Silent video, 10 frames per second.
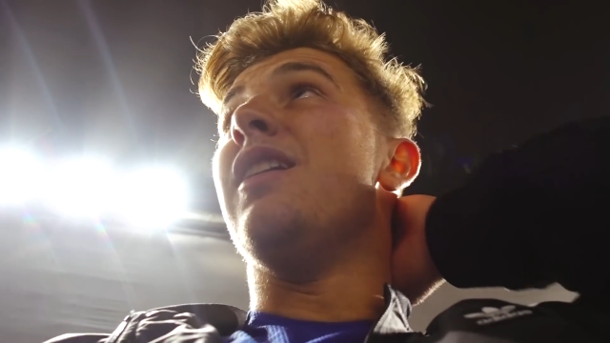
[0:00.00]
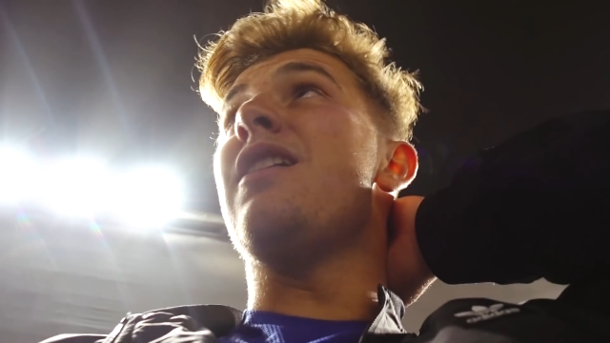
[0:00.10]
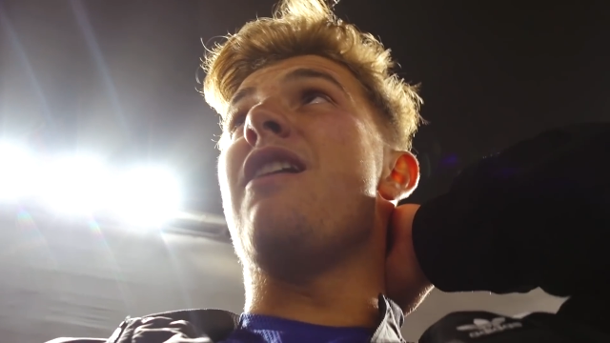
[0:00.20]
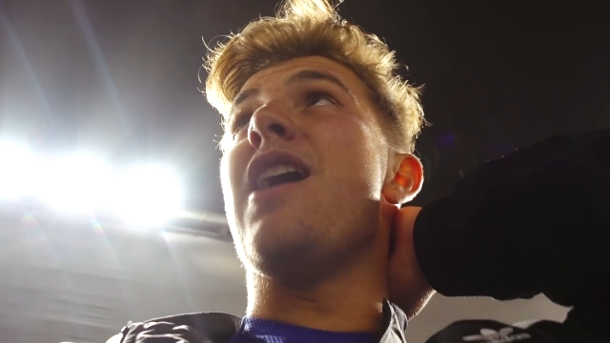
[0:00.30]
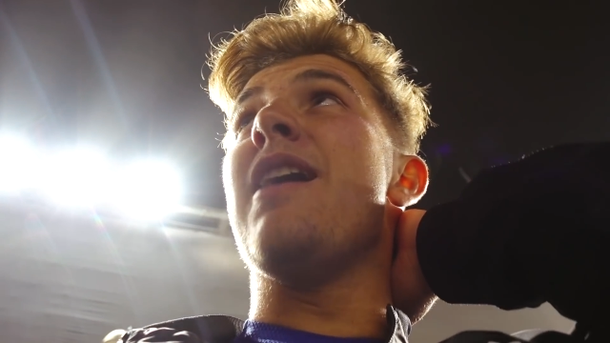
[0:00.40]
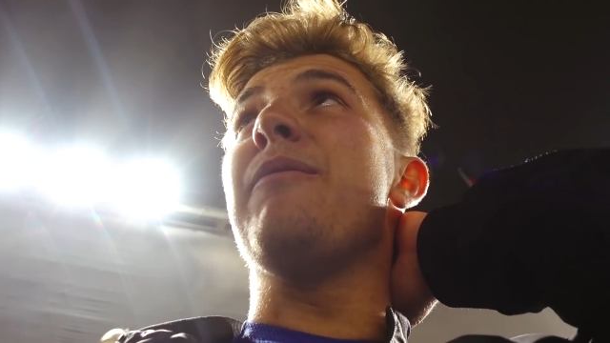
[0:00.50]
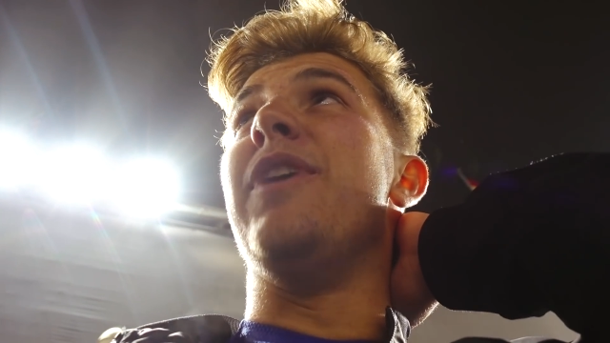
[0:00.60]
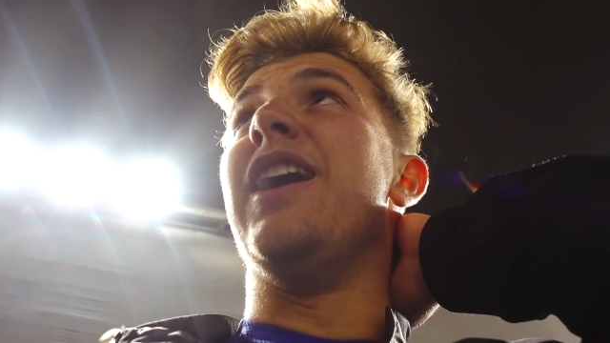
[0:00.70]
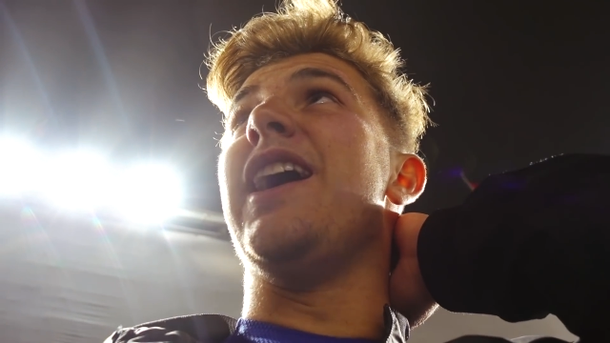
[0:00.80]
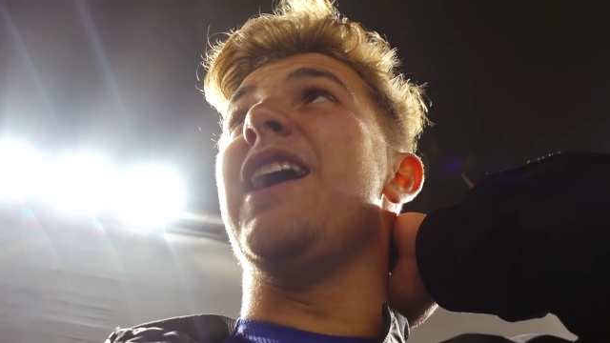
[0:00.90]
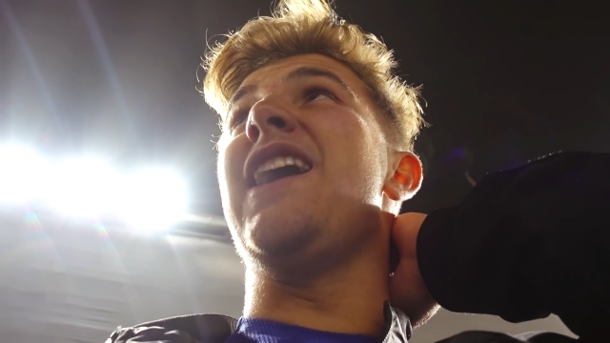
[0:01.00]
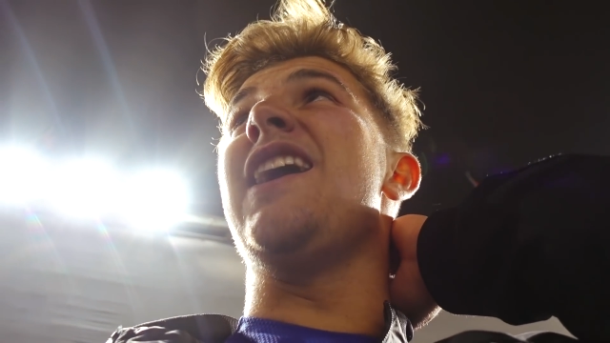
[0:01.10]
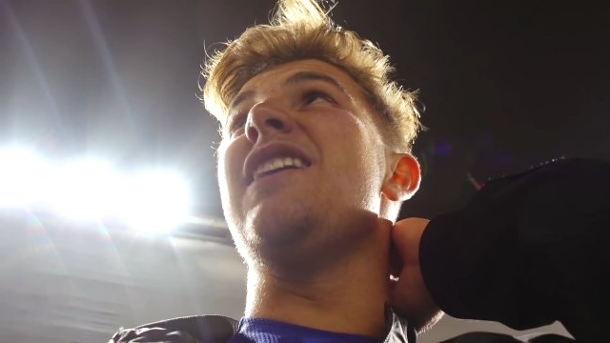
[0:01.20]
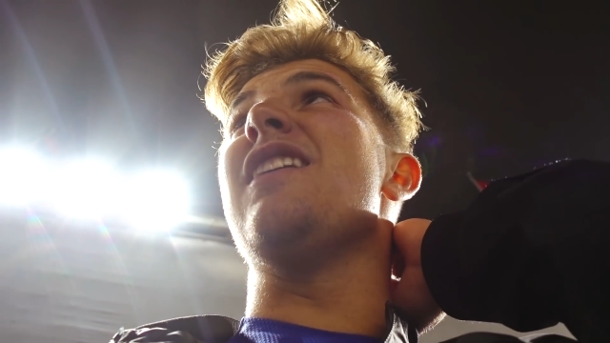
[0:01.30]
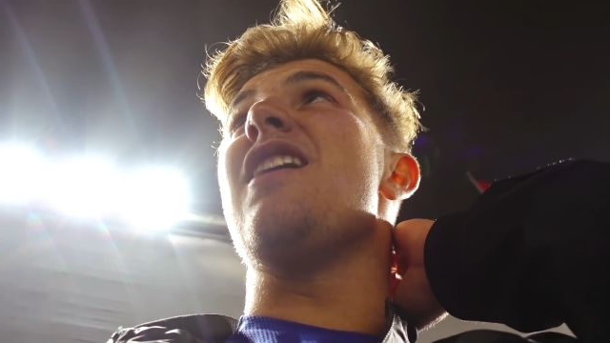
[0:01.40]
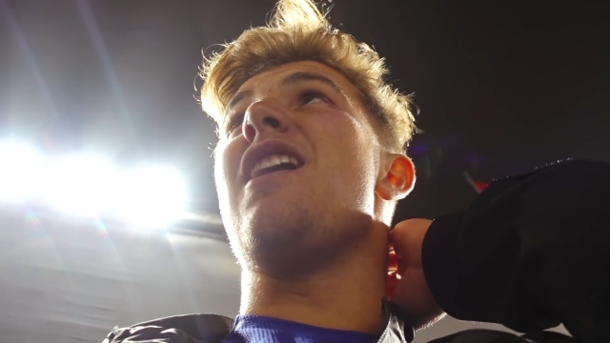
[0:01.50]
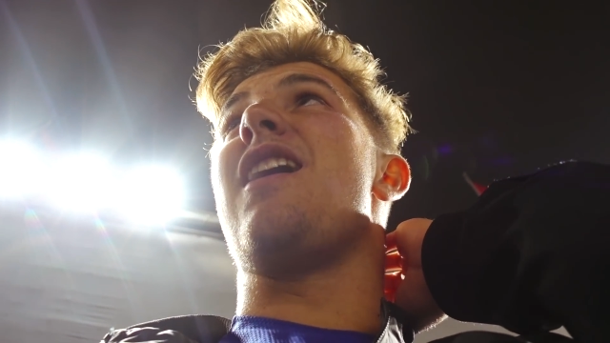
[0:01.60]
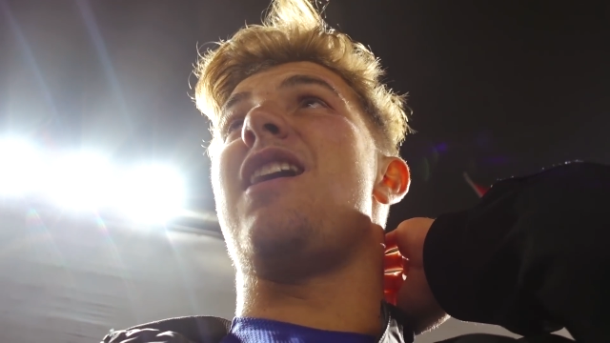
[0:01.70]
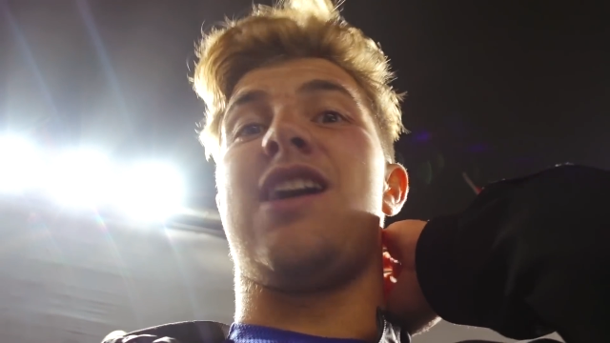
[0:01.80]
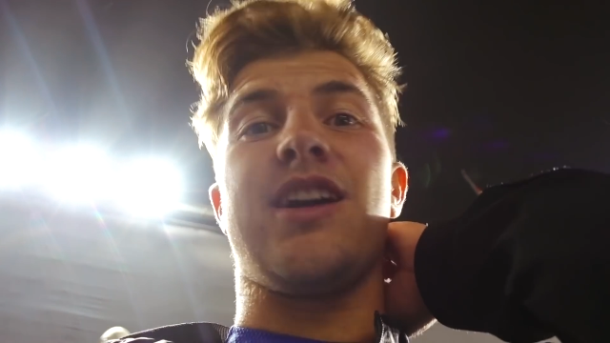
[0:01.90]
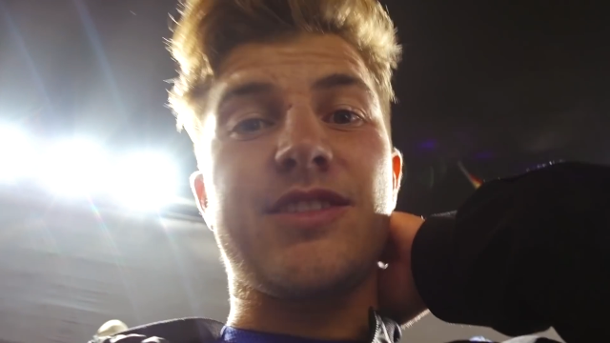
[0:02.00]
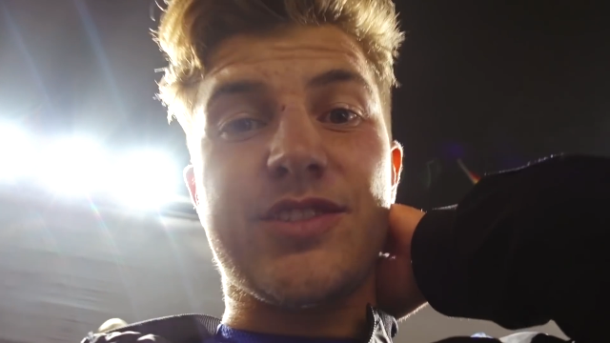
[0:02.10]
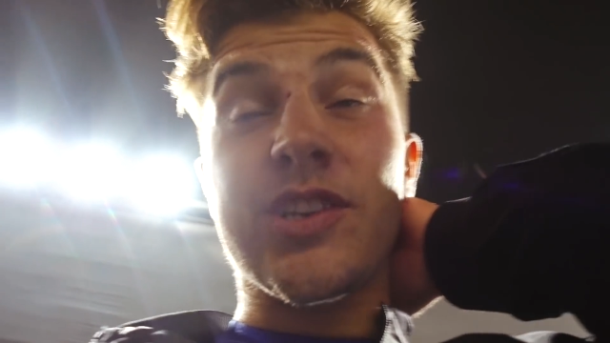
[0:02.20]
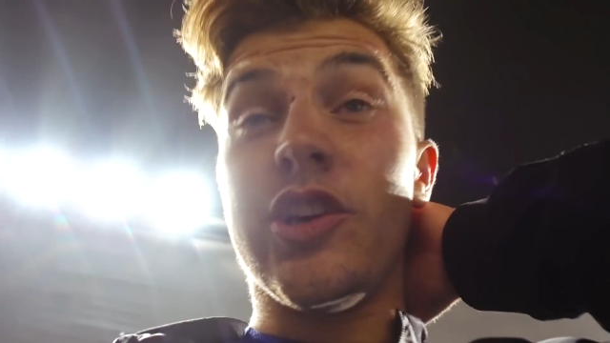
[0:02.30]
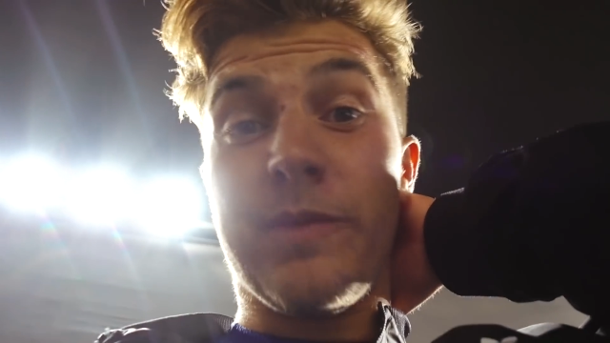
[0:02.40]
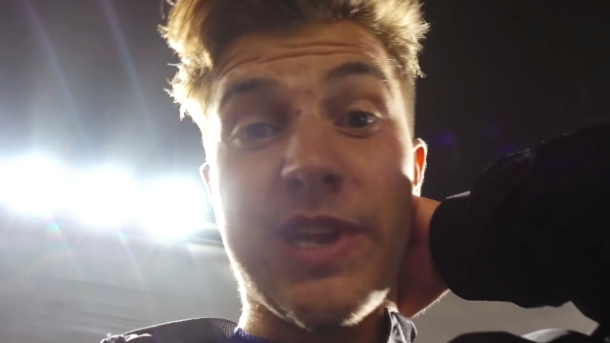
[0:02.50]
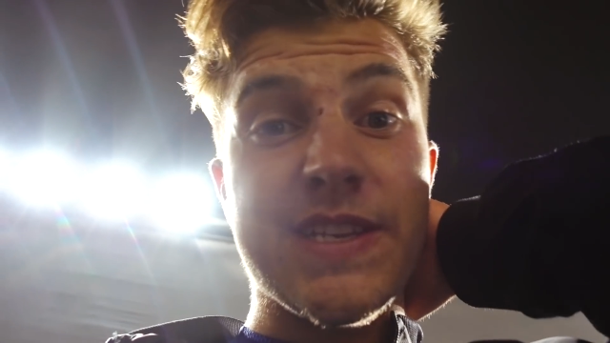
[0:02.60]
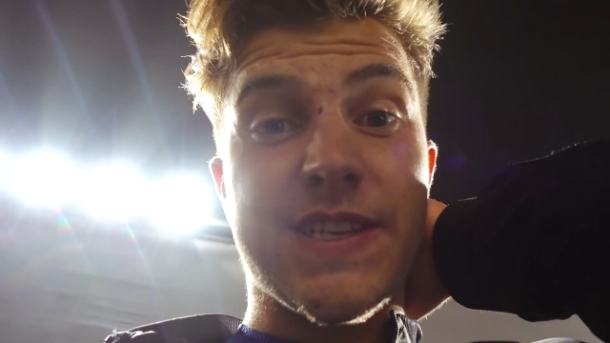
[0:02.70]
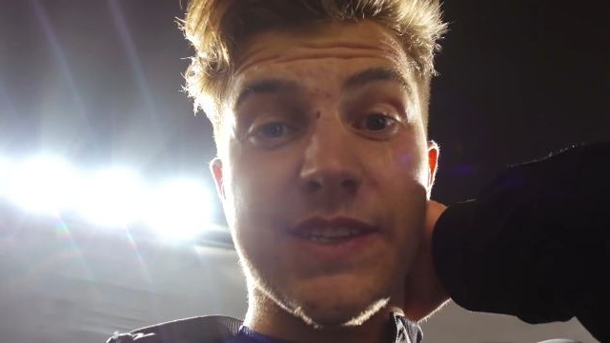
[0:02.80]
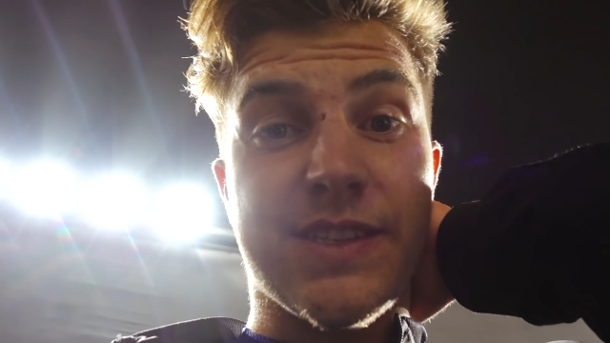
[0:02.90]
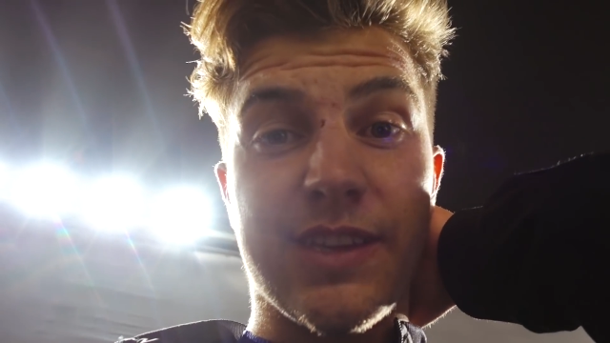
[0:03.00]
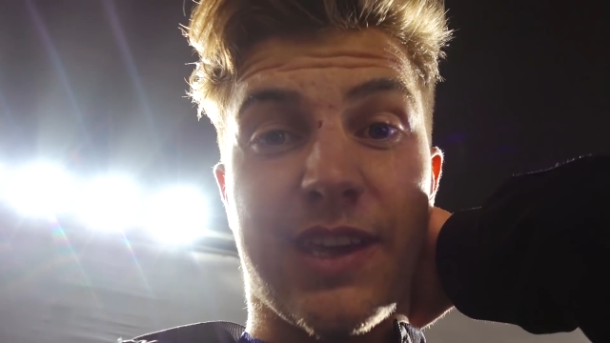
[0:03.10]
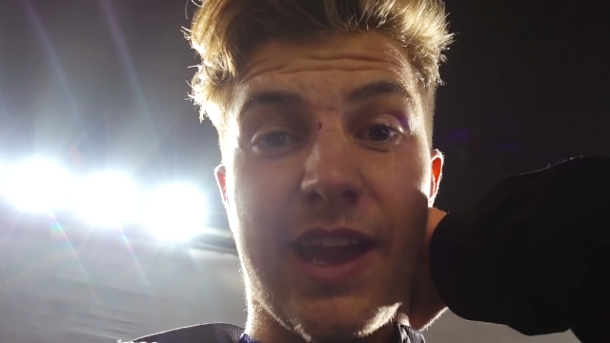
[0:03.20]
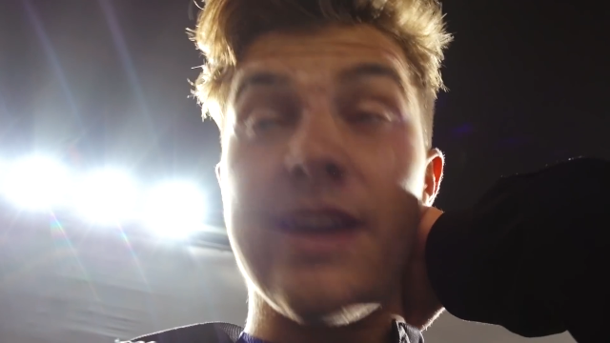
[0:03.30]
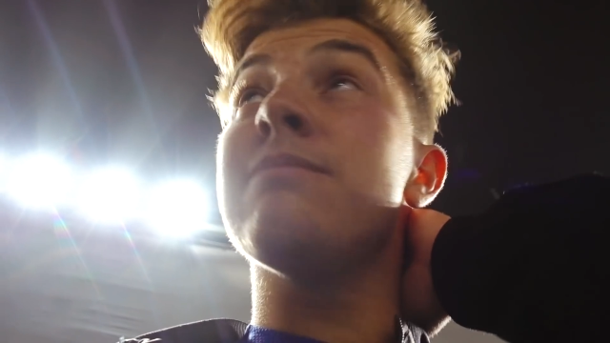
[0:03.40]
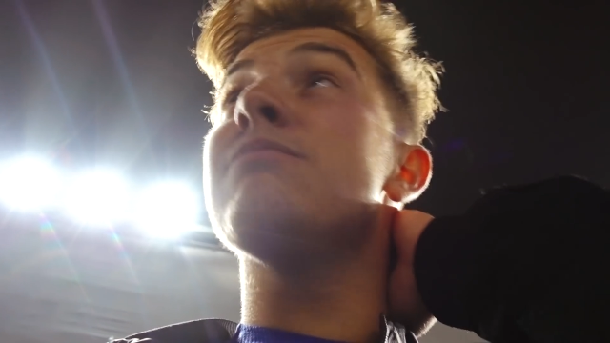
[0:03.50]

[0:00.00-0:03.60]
Alright, we are 2 minutes into the game.